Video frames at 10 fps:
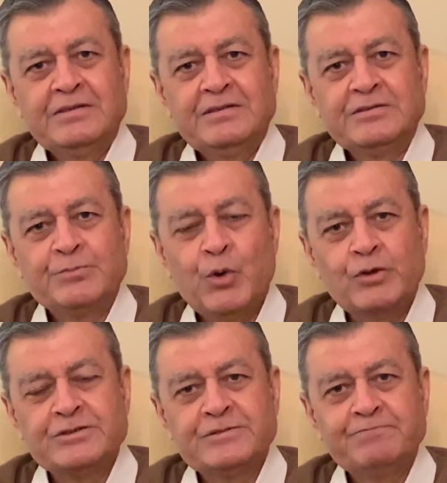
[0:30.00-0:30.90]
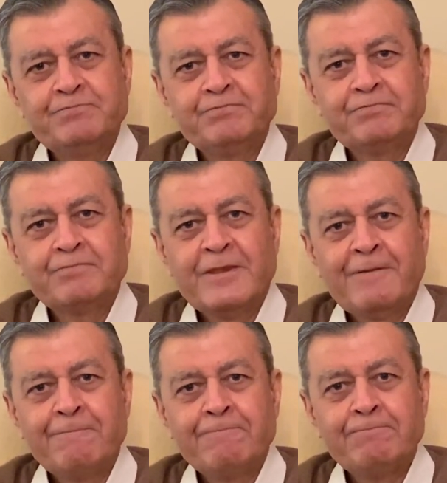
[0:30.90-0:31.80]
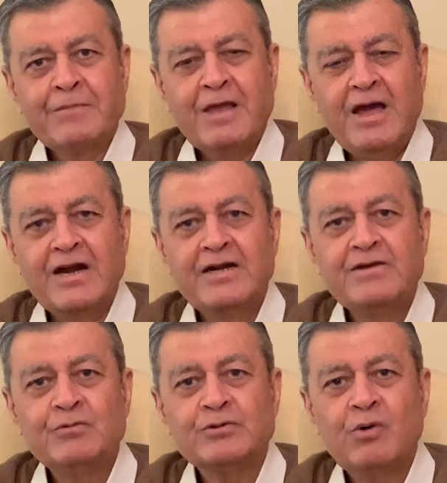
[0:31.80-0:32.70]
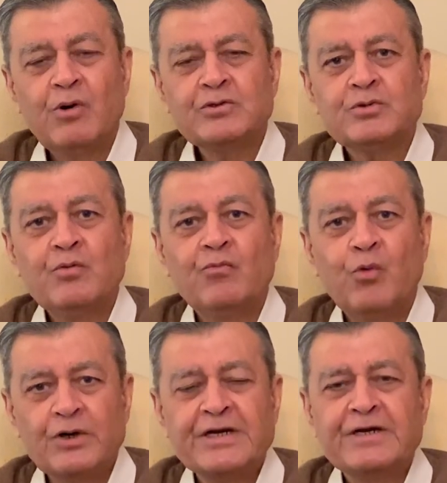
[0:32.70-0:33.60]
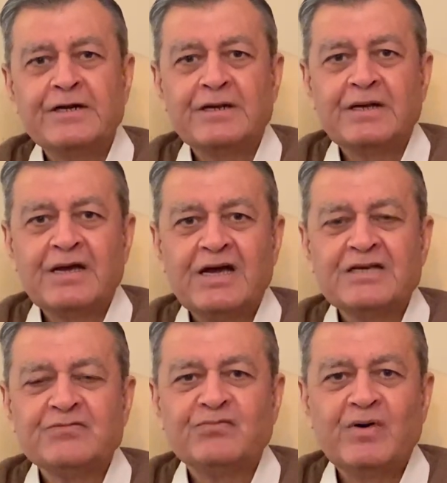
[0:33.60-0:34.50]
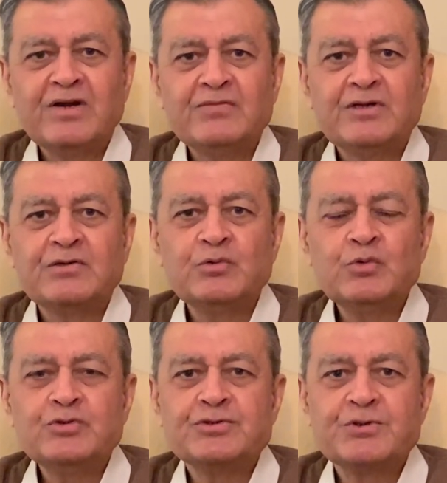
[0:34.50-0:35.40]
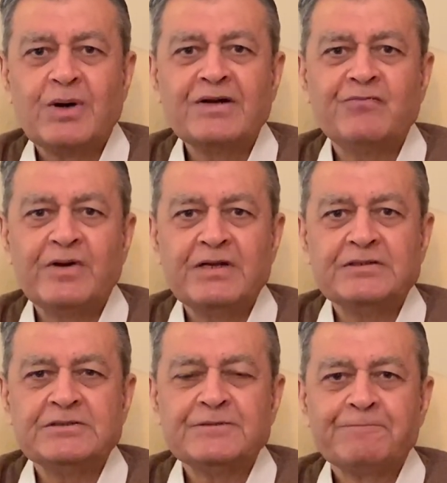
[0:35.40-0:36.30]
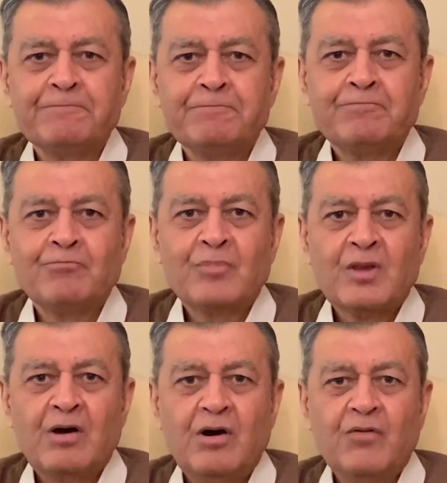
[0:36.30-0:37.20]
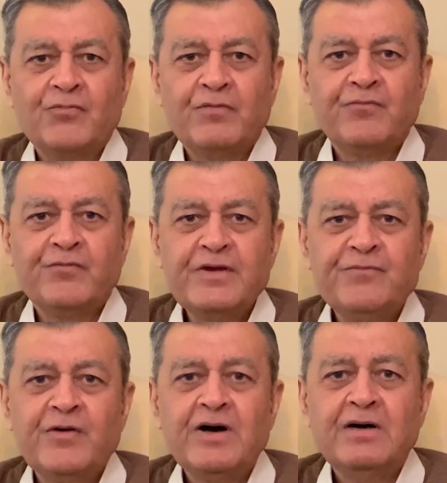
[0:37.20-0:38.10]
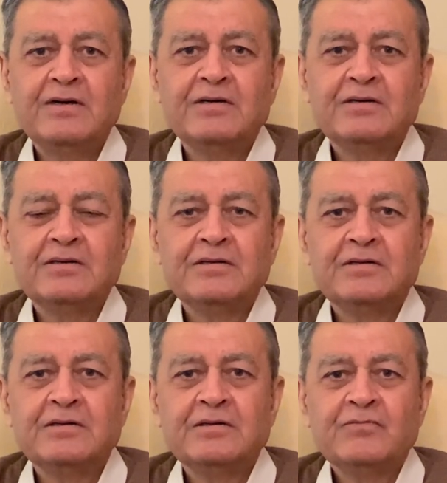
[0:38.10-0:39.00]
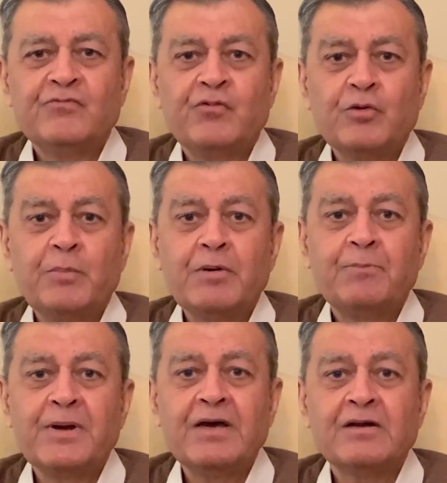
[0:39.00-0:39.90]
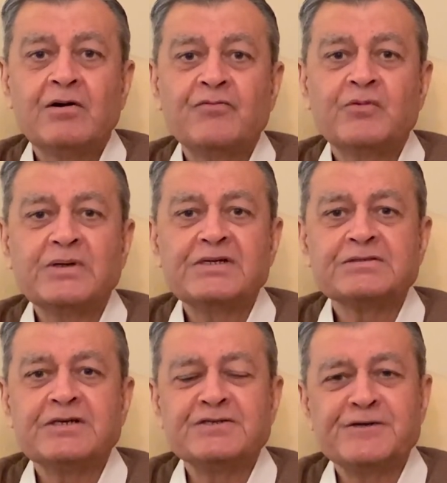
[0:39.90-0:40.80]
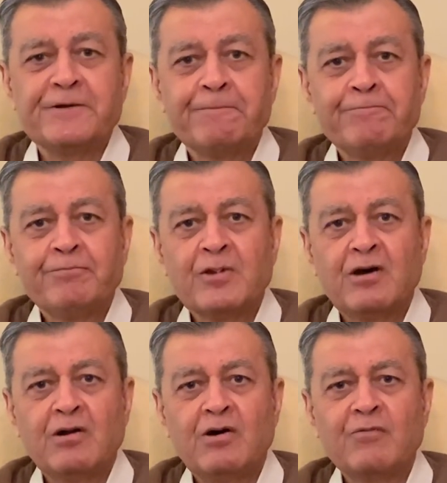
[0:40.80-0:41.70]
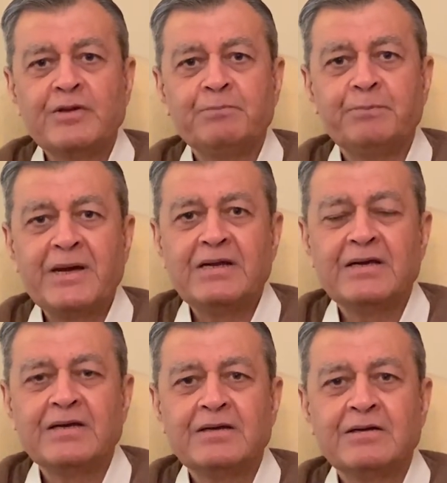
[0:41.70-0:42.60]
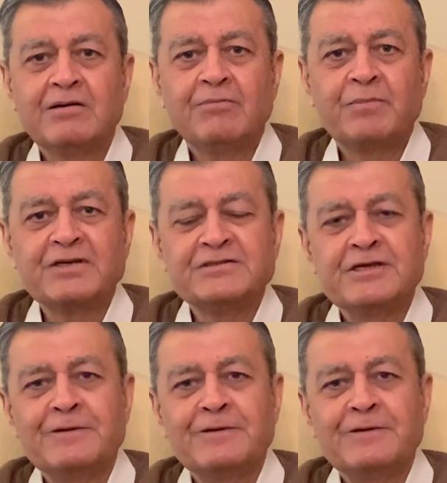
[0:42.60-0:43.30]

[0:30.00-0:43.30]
sports, and he was also voted as one of the two joint winners of the FIFA Football Player of 20th Century, along with Pele of Brazil.